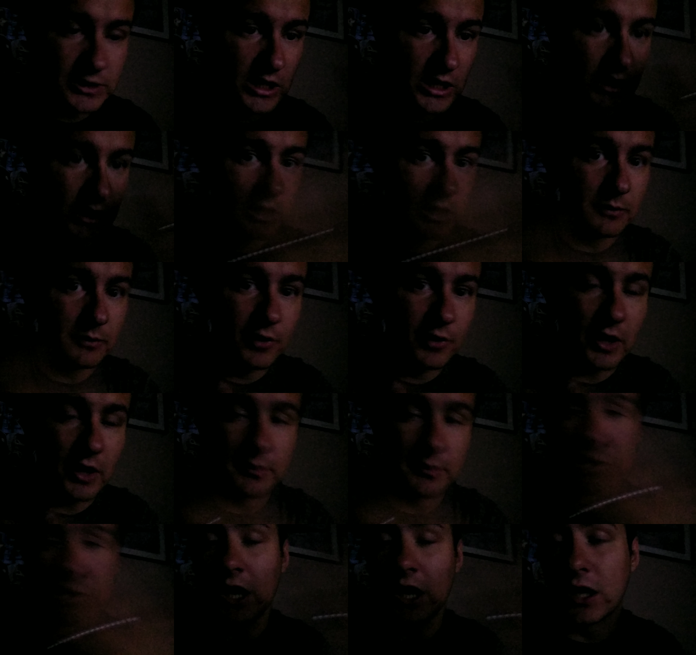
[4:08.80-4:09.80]
didn't play
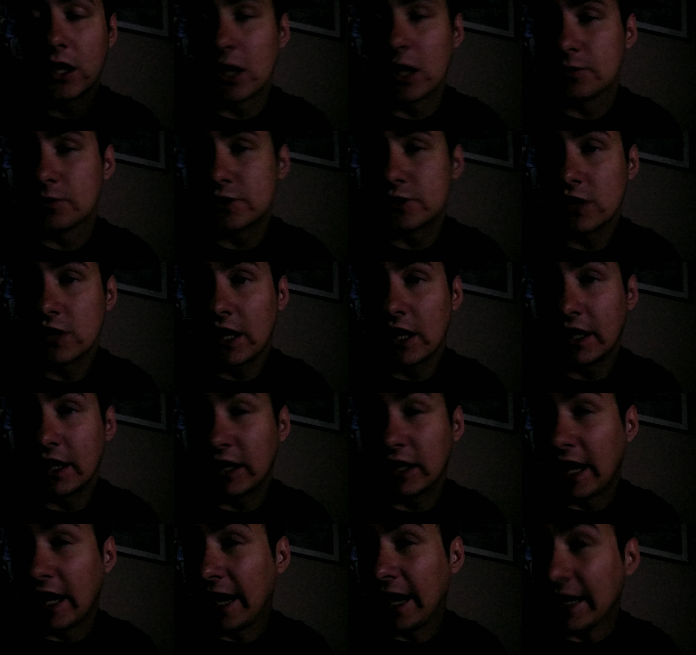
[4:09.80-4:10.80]
Black Ops like
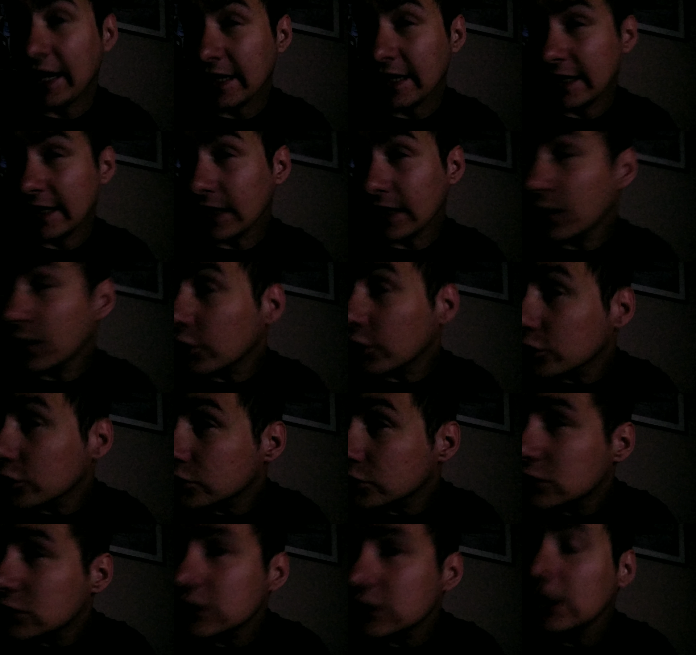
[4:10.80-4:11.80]
eight
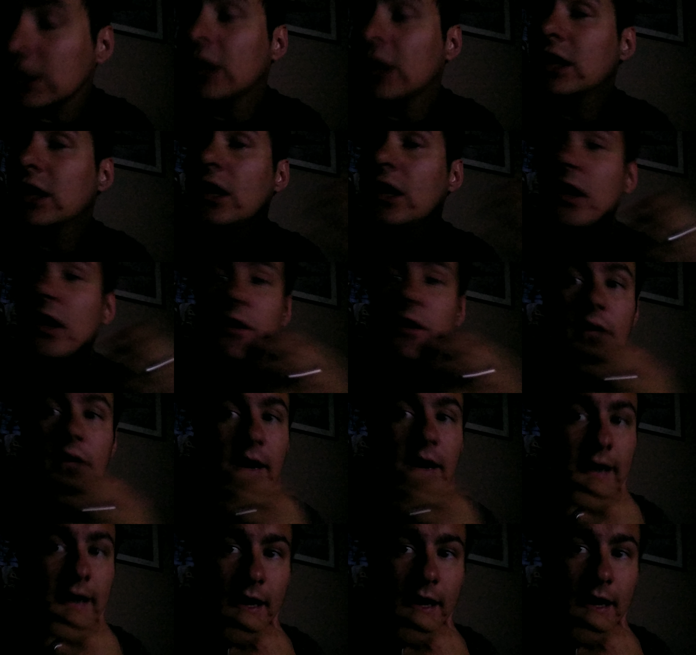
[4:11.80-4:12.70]
years right